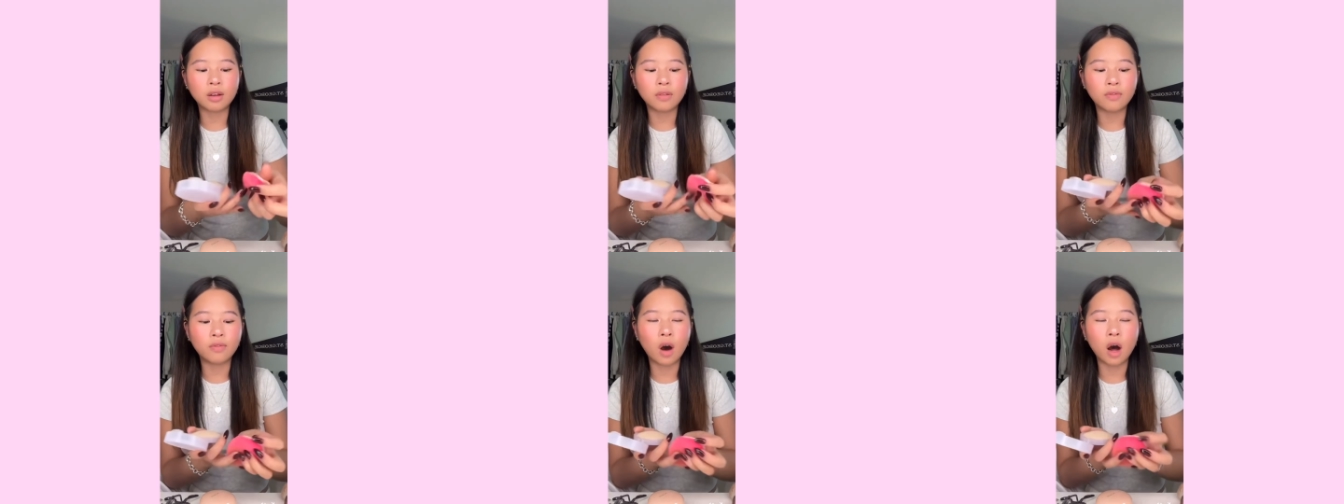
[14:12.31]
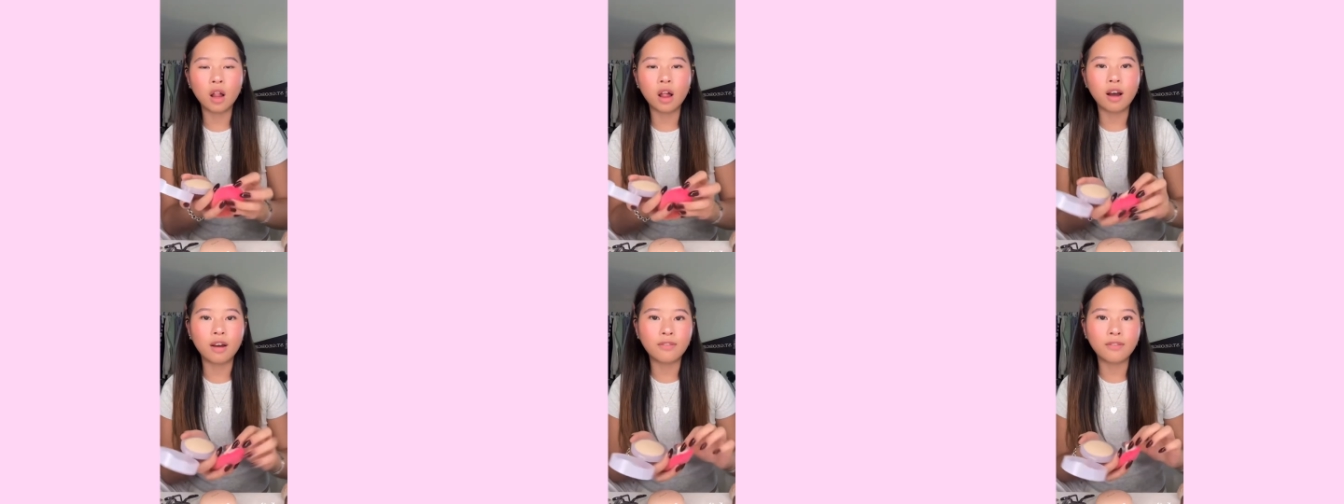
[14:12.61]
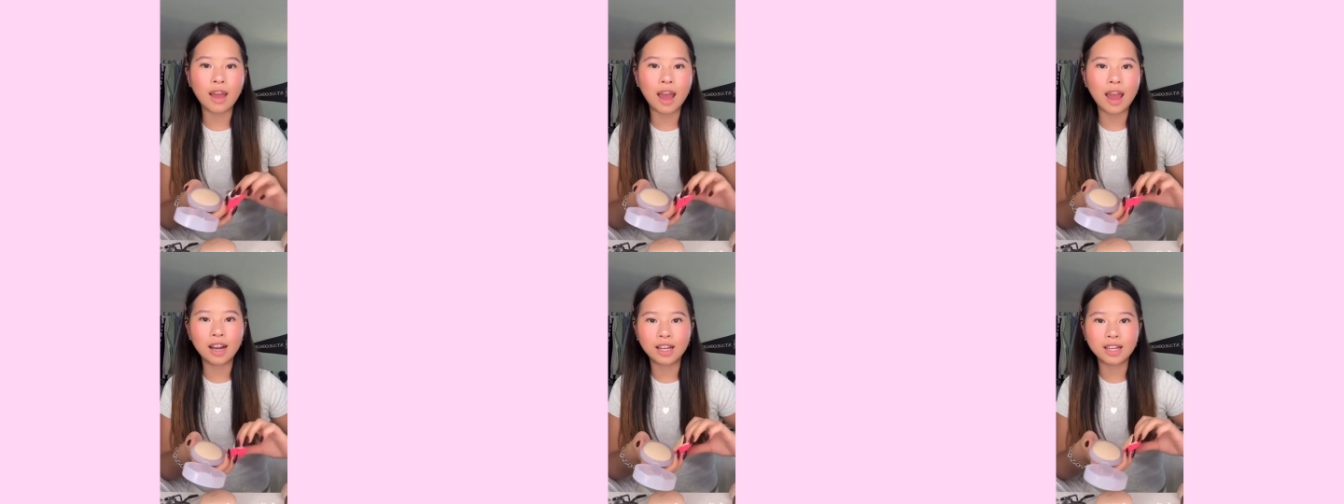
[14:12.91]
and
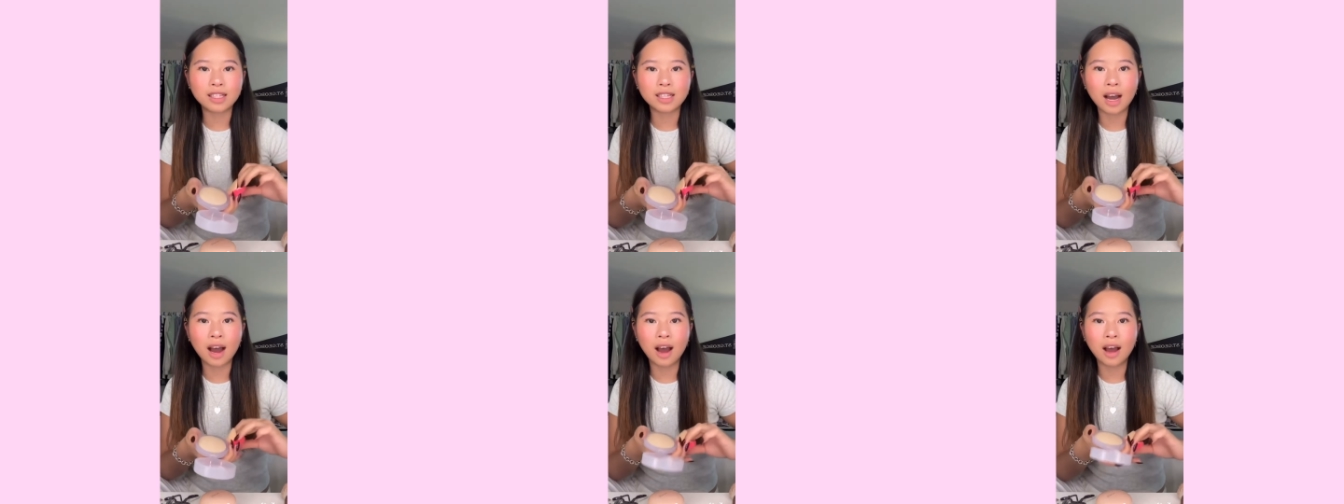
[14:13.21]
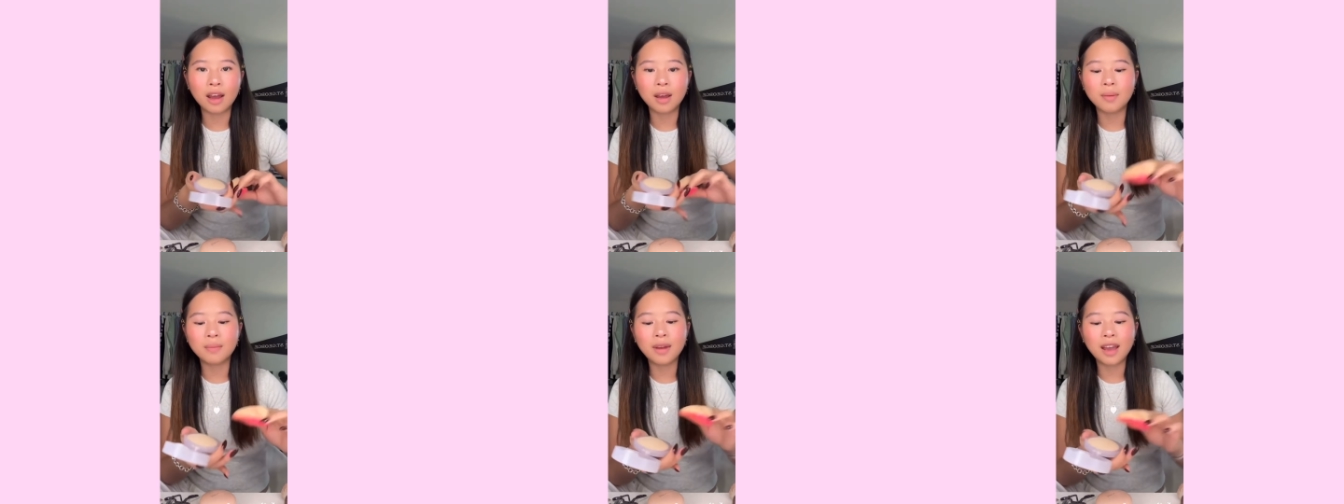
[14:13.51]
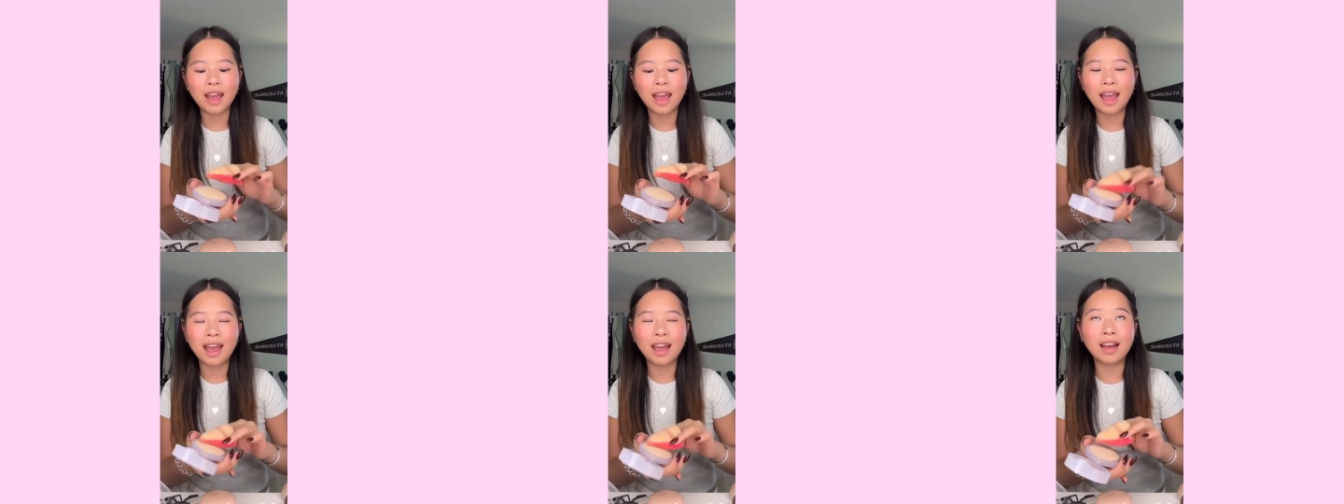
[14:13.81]
it's scary,
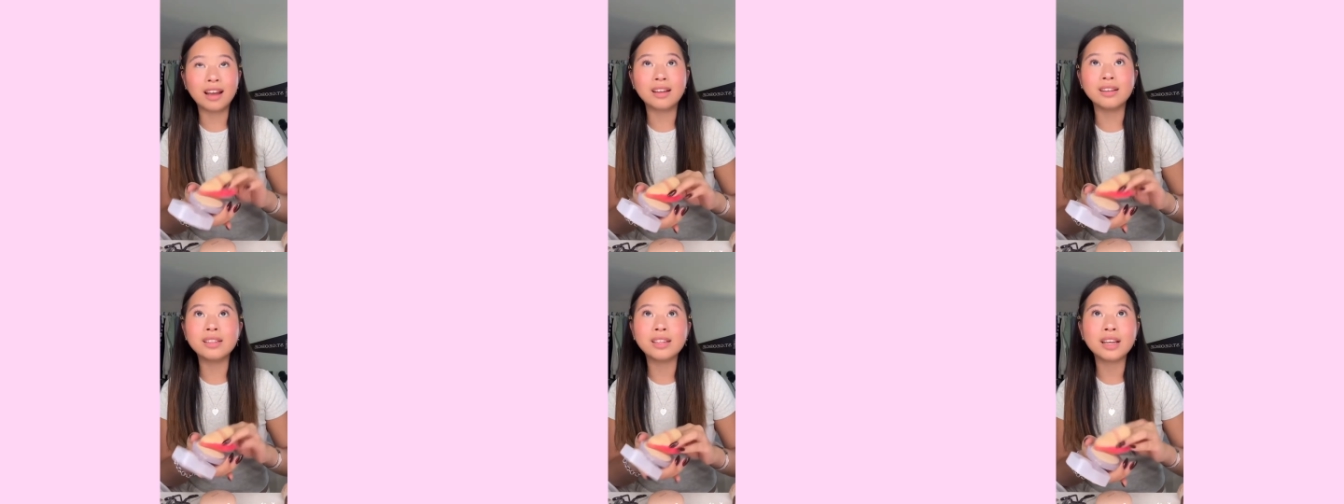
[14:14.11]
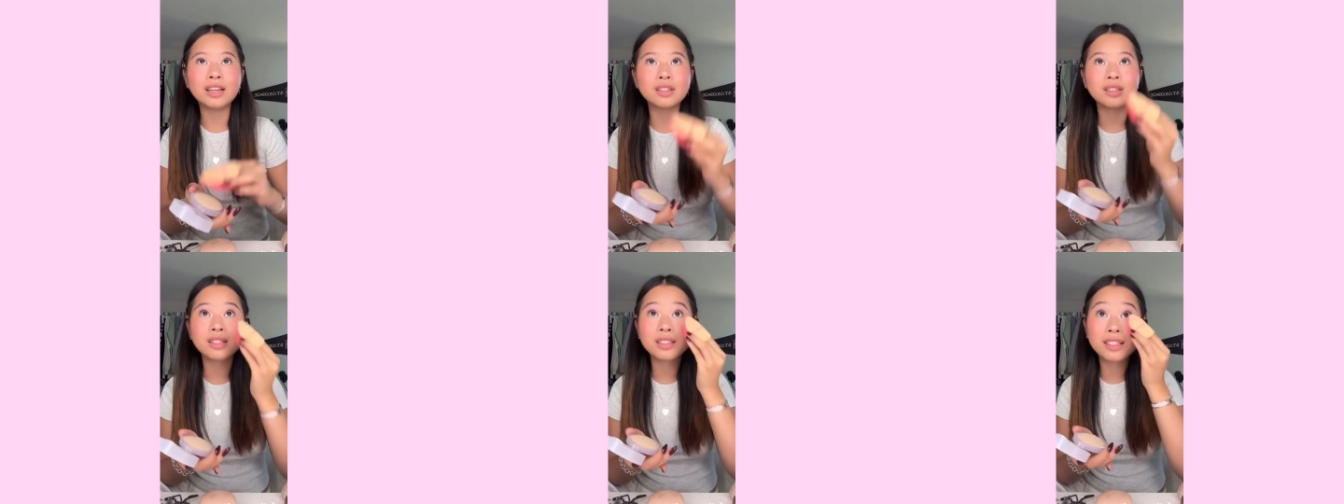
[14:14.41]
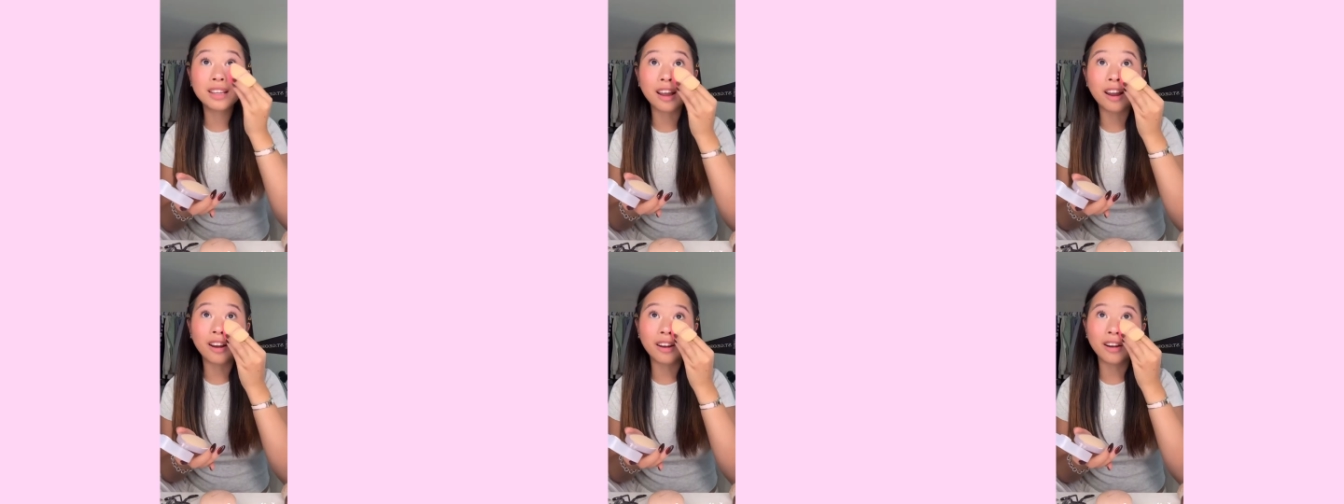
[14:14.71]
but it's always good to have a
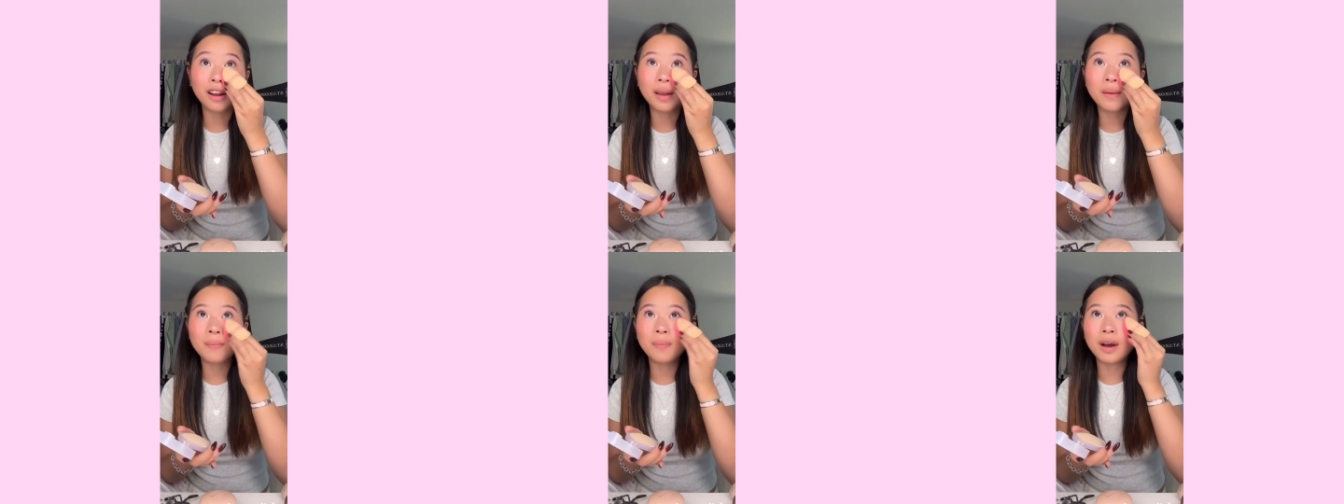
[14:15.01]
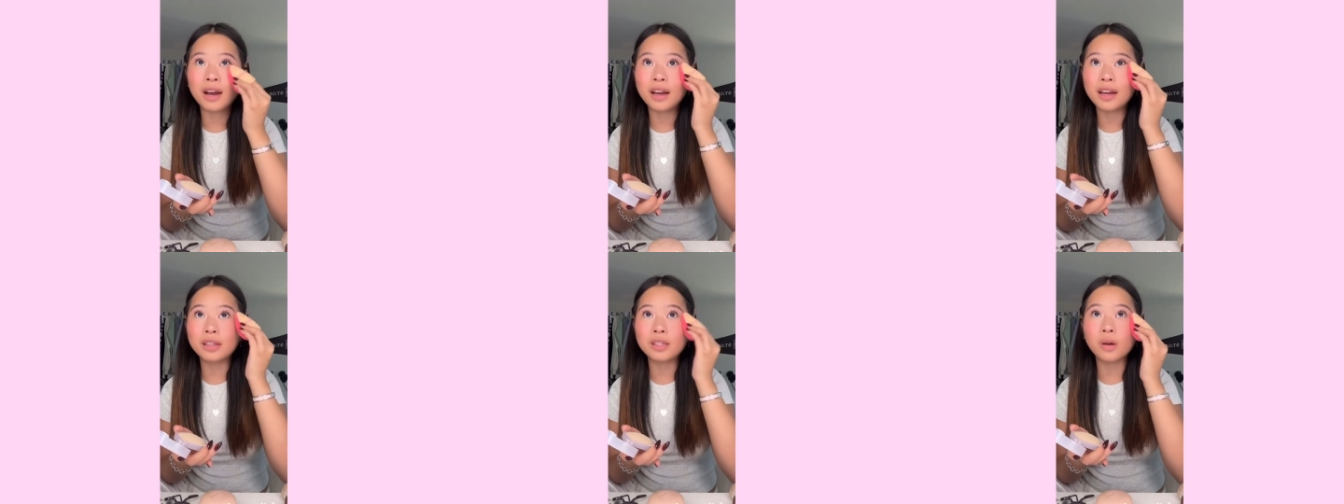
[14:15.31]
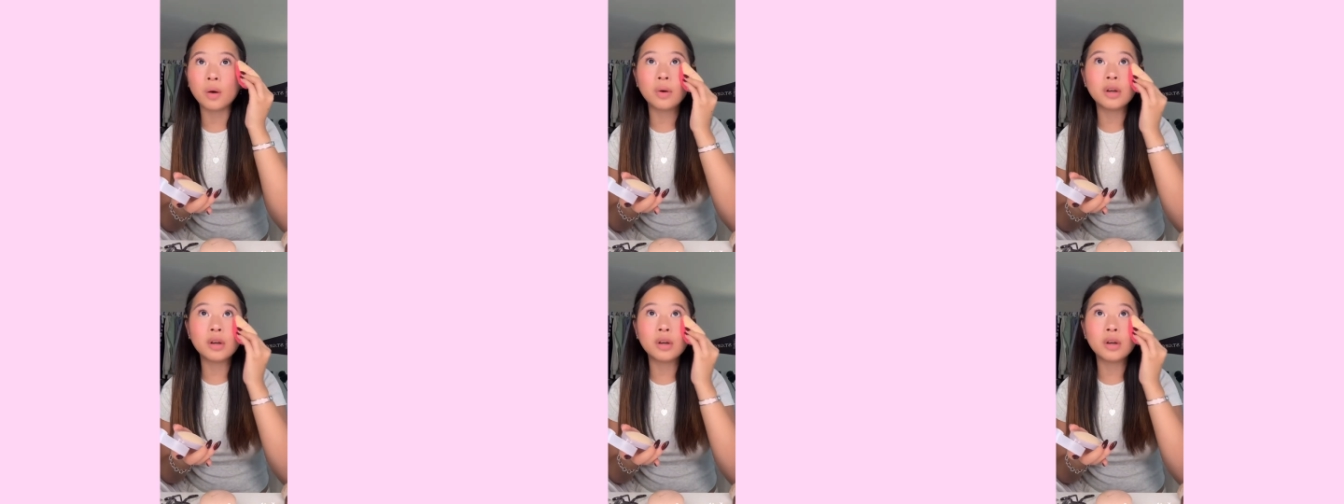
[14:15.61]
backup plan.